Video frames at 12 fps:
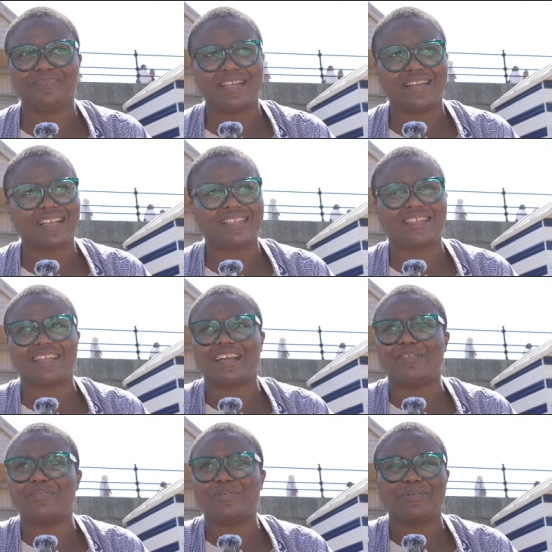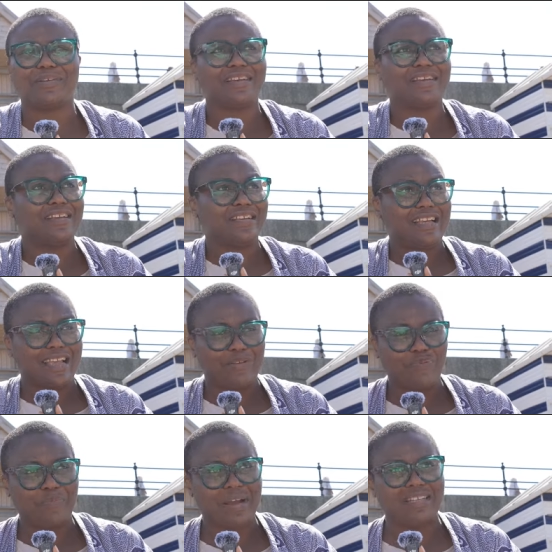The next thing I know, a
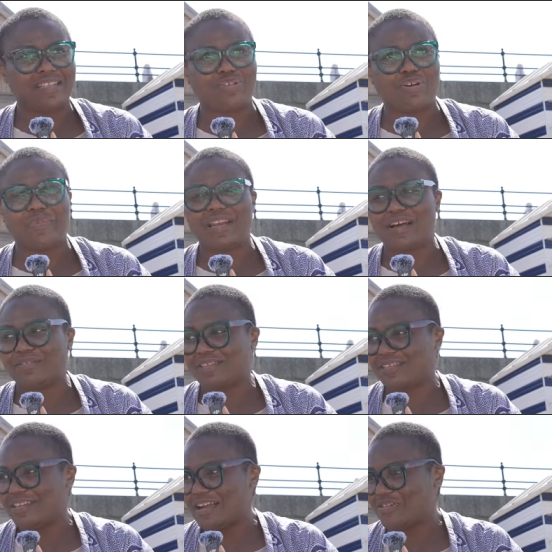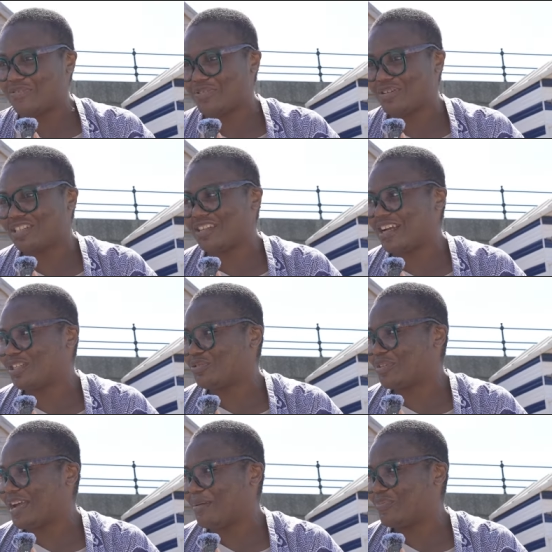woman is coming out, like rushing her
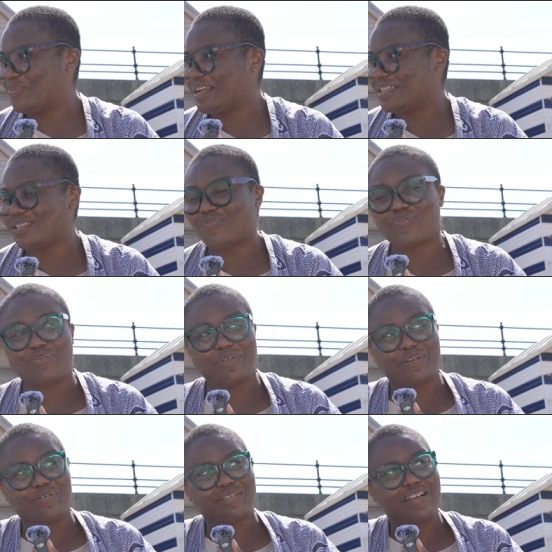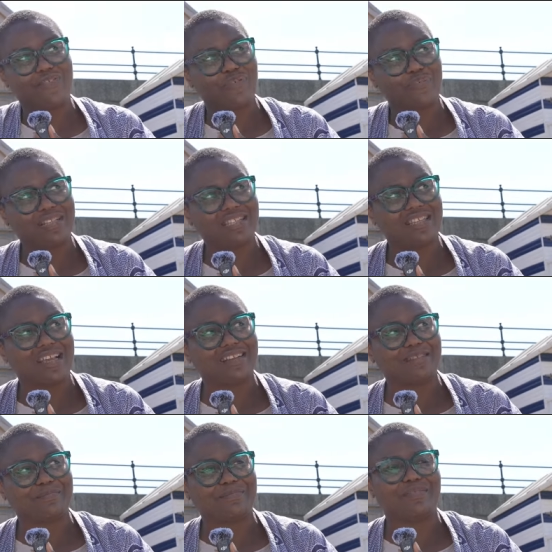to the ambulance from the hotel, from
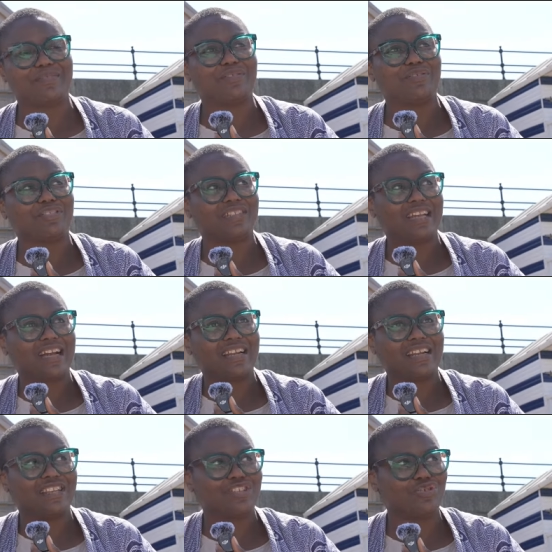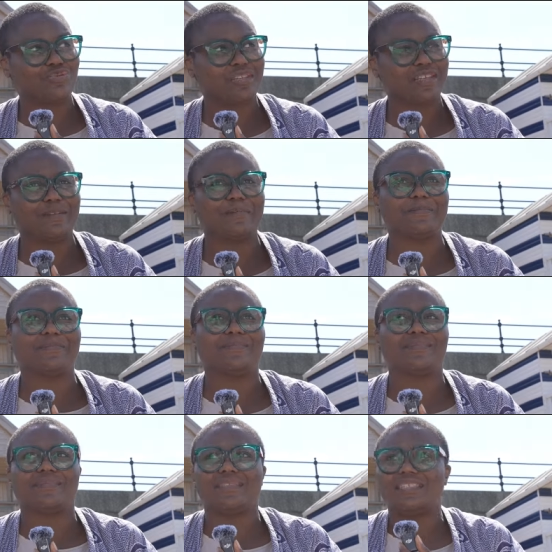inside. She had an injury.
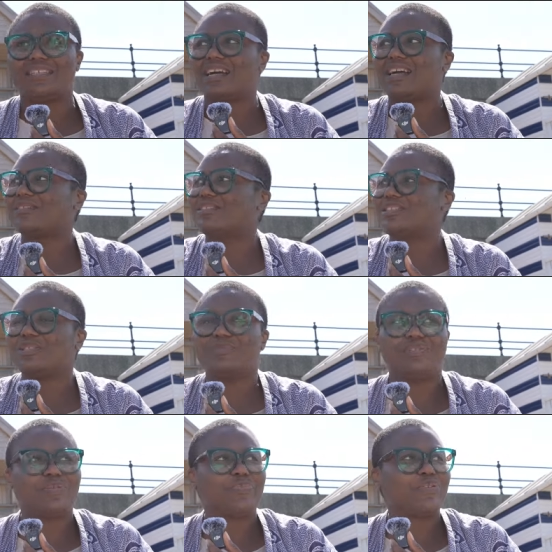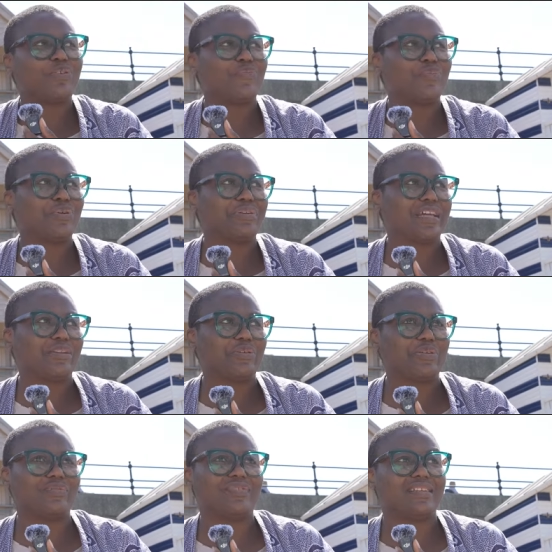She's dripping of blood and
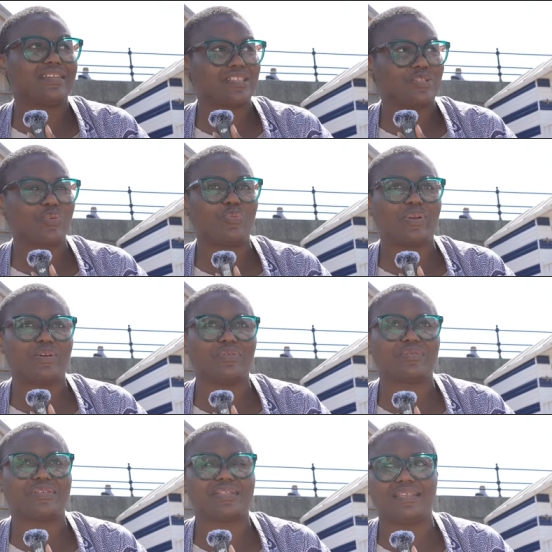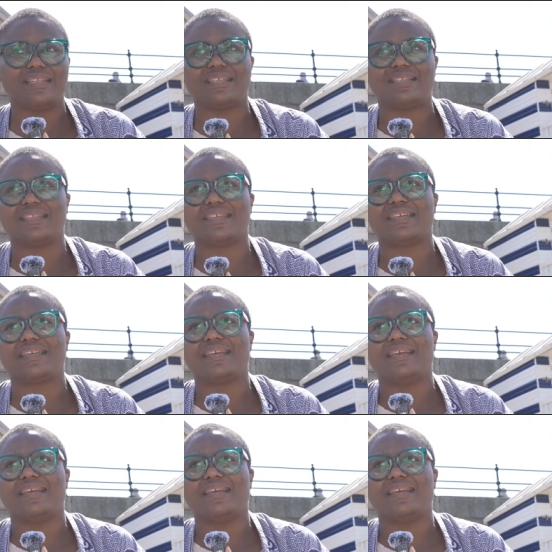all of that. This is what we got to see yesterday.